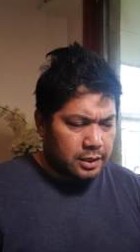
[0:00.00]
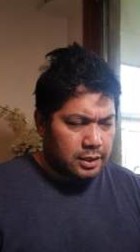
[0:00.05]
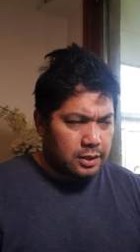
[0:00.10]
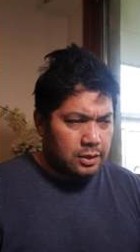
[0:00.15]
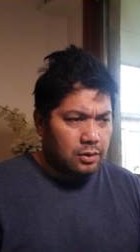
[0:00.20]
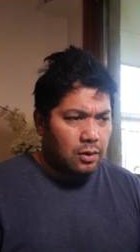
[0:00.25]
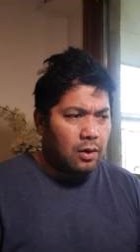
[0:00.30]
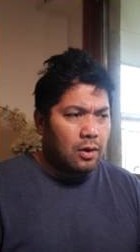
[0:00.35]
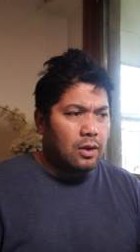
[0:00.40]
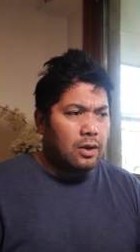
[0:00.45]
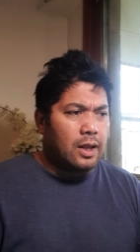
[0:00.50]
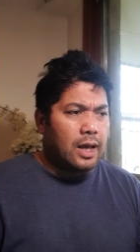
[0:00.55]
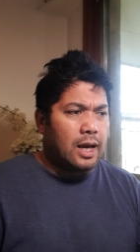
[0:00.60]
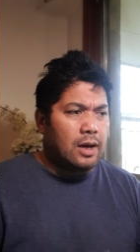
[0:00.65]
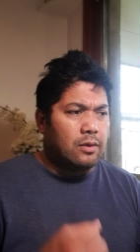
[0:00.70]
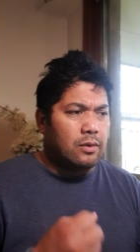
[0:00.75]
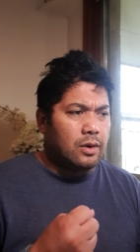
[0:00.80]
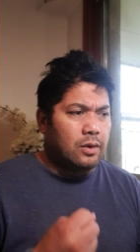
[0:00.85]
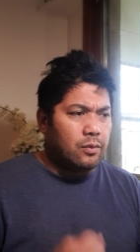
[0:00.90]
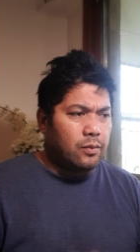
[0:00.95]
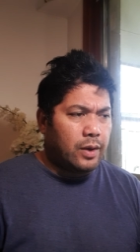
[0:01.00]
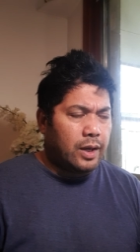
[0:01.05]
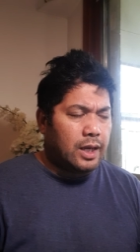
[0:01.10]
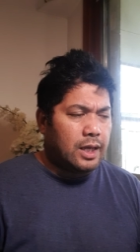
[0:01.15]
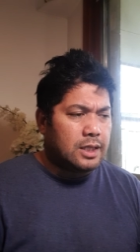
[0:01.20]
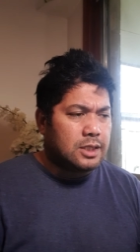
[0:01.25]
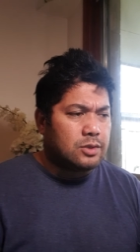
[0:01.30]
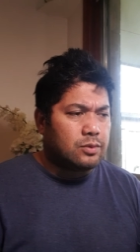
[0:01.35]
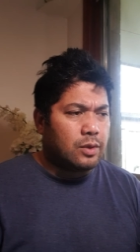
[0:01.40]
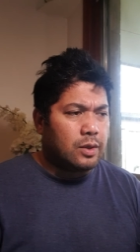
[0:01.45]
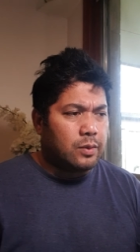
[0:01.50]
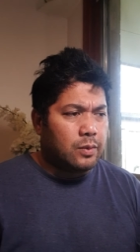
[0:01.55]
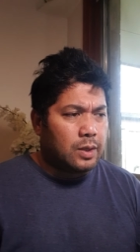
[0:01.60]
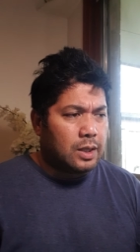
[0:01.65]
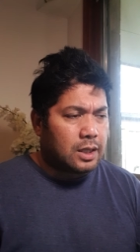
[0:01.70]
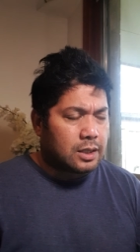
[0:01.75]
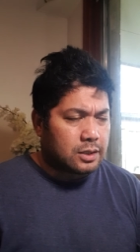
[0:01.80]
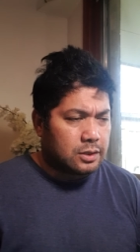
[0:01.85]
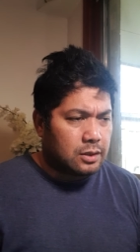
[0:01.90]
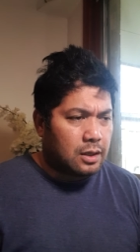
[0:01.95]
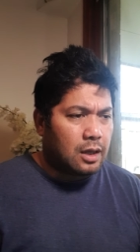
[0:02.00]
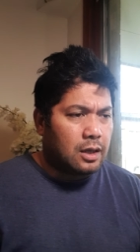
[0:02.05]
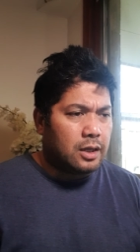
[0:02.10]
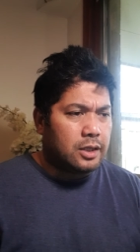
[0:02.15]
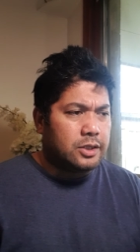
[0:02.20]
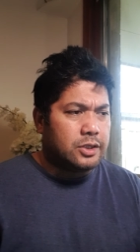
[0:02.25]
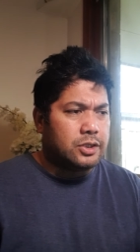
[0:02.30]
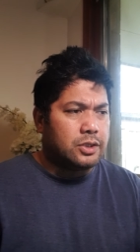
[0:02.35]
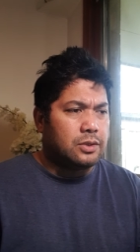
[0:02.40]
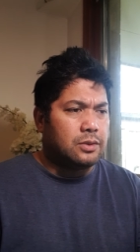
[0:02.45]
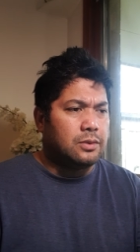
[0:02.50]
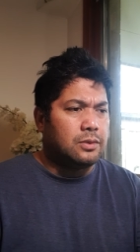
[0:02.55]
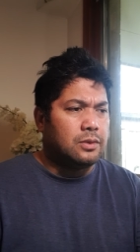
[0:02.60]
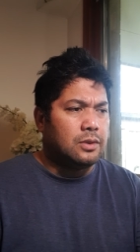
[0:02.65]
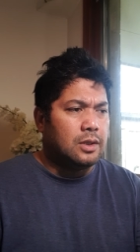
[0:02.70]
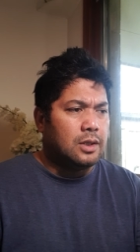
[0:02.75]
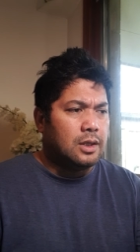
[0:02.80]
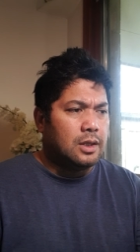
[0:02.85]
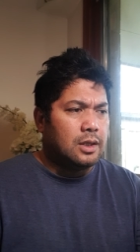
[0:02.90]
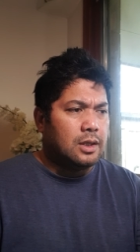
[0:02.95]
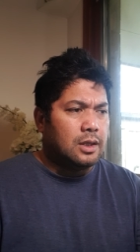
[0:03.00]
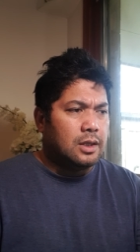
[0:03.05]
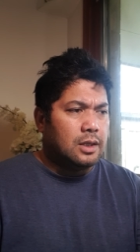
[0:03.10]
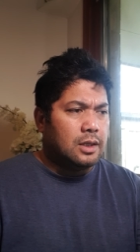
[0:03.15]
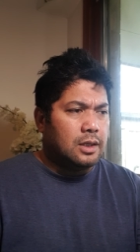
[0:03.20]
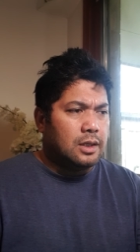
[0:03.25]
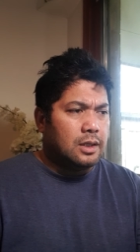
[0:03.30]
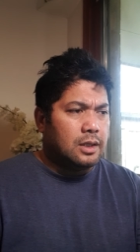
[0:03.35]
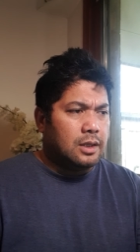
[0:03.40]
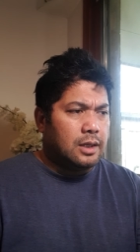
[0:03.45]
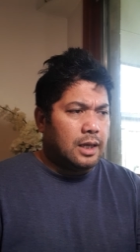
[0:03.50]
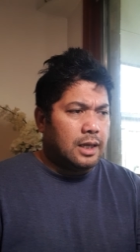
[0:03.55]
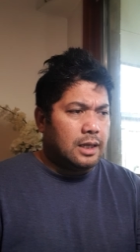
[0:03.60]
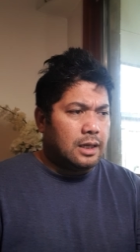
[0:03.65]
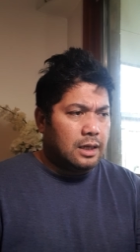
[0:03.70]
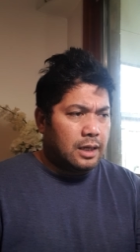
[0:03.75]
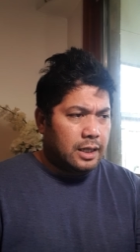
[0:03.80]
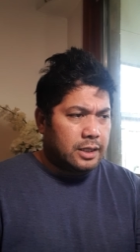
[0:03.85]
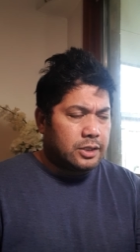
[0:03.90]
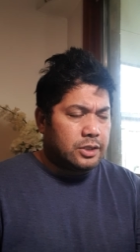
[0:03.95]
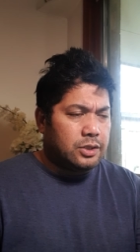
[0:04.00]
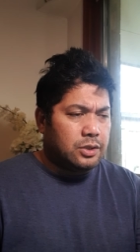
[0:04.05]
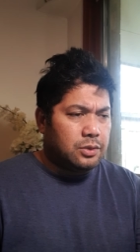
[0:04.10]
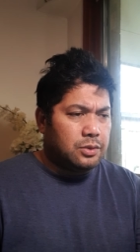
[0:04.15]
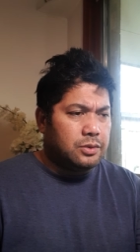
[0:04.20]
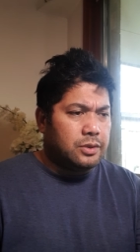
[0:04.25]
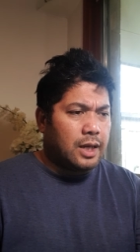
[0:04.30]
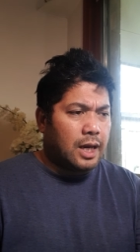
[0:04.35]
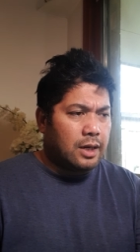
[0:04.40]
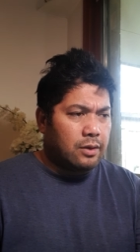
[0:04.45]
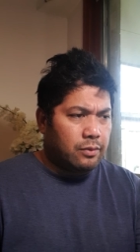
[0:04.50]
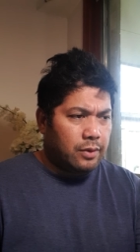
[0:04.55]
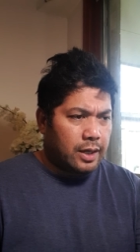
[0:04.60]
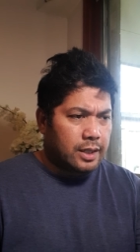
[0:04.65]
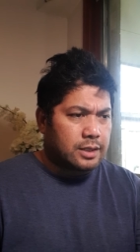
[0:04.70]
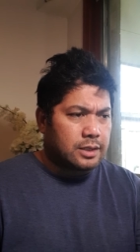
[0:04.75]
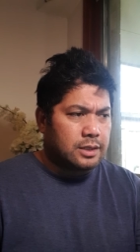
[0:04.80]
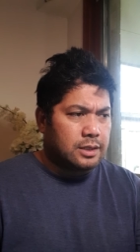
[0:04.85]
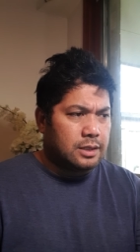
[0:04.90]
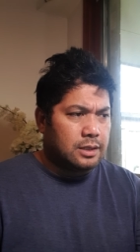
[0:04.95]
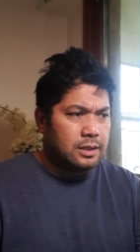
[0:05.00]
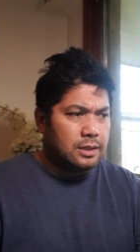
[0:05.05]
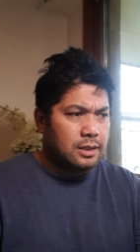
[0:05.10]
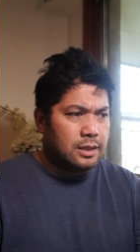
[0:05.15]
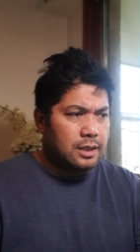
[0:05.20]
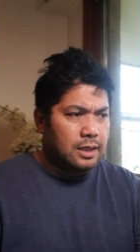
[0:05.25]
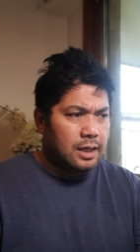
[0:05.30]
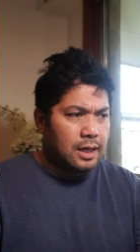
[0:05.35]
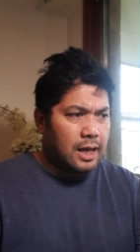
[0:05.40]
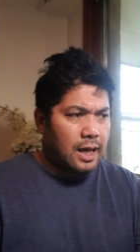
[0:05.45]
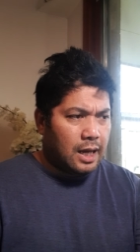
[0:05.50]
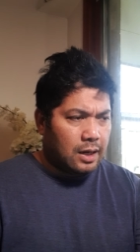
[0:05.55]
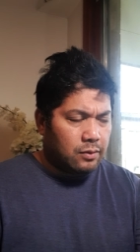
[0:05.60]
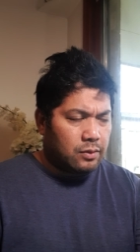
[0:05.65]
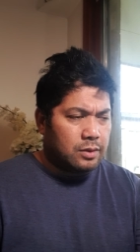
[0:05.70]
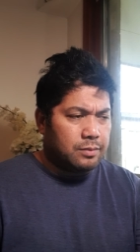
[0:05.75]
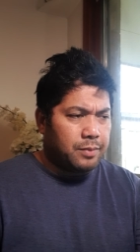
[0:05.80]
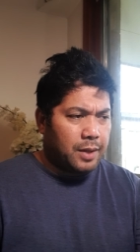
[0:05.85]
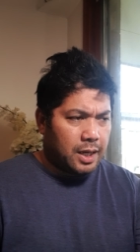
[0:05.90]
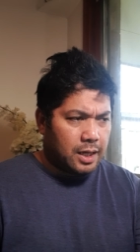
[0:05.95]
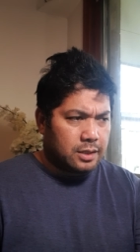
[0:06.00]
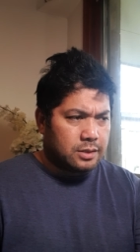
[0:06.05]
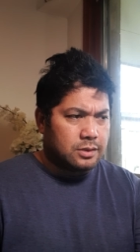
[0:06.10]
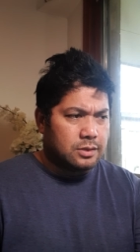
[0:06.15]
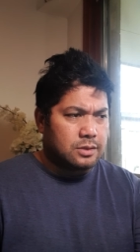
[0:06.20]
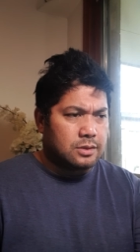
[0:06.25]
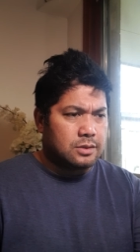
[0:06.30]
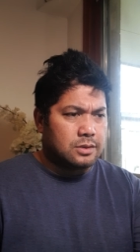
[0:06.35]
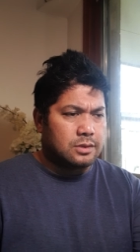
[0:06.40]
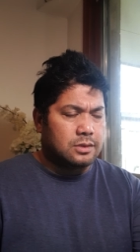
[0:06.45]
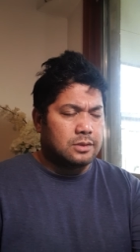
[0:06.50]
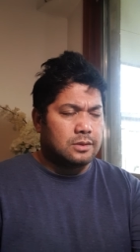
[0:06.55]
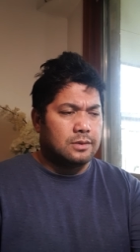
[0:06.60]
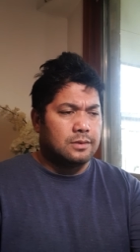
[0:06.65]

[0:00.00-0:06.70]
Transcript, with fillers: In all our ways, we will acknowledge you and let you direct our paths.